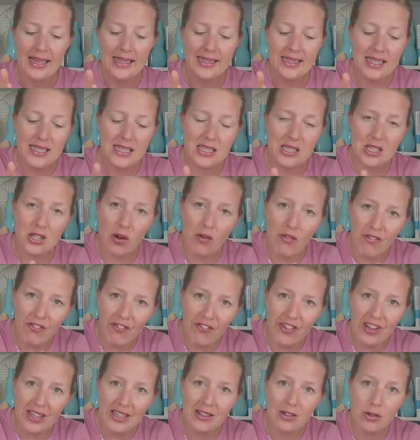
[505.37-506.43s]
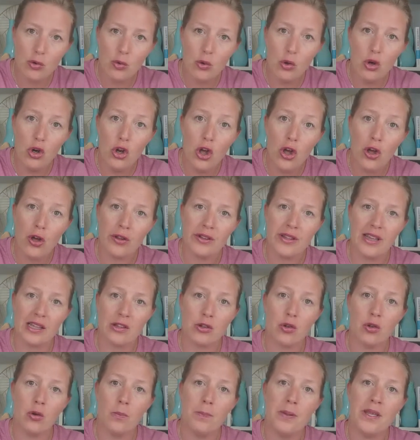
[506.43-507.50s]
There's some things you learn
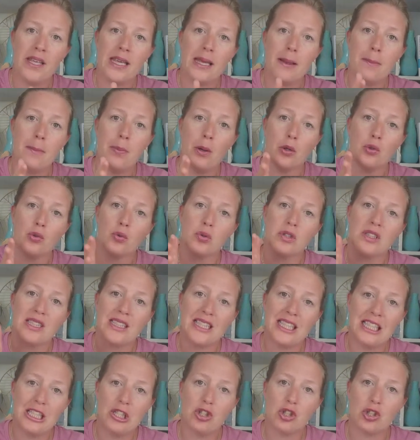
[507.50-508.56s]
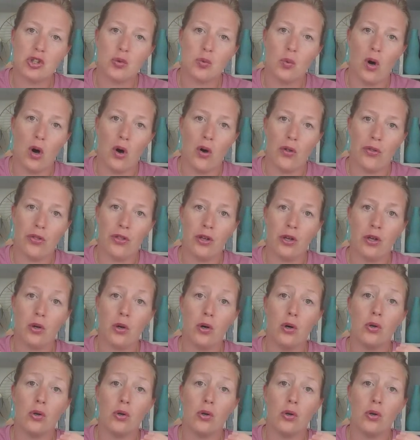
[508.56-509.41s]
that you'll be able to teach to others,